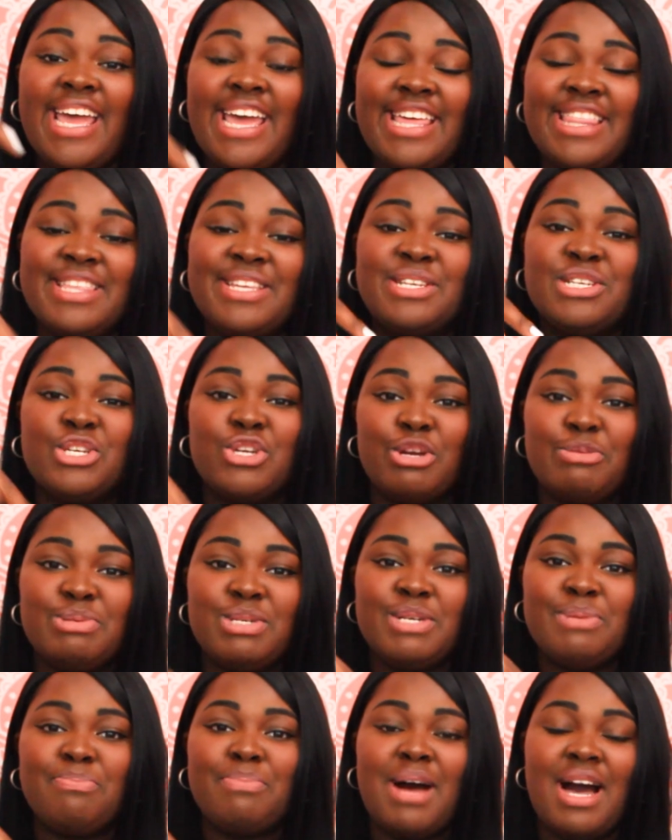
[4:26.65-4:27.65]
in the
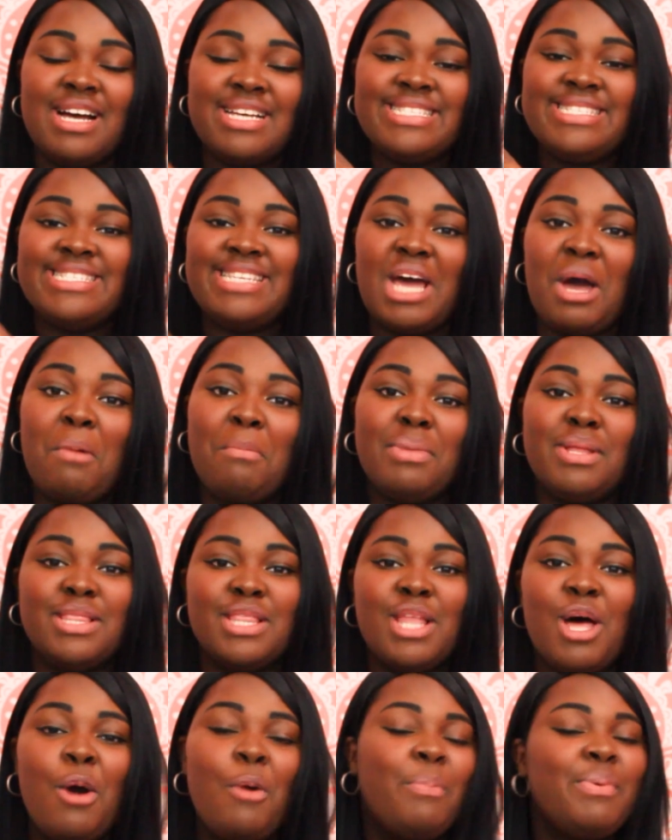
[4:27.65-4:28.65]
description box down
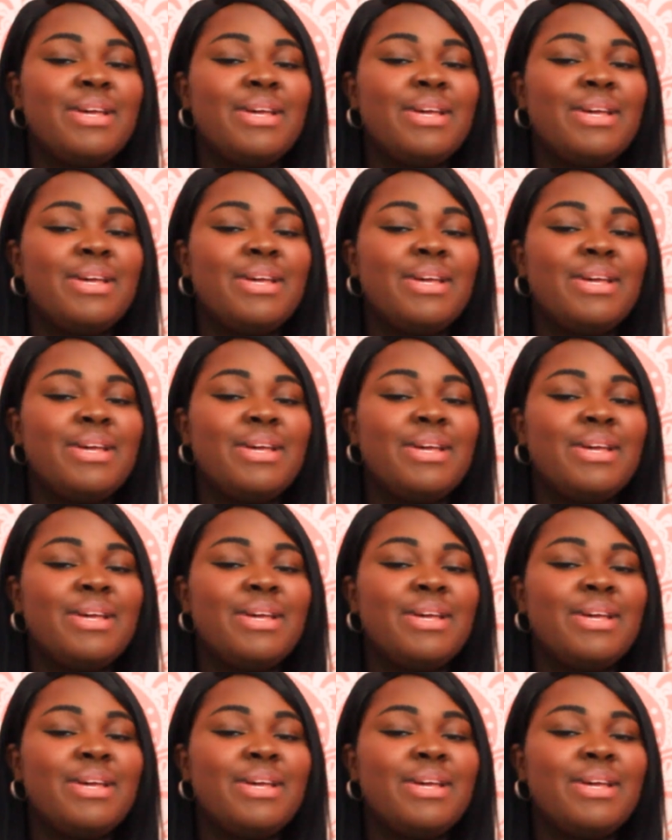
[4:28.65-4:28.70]
below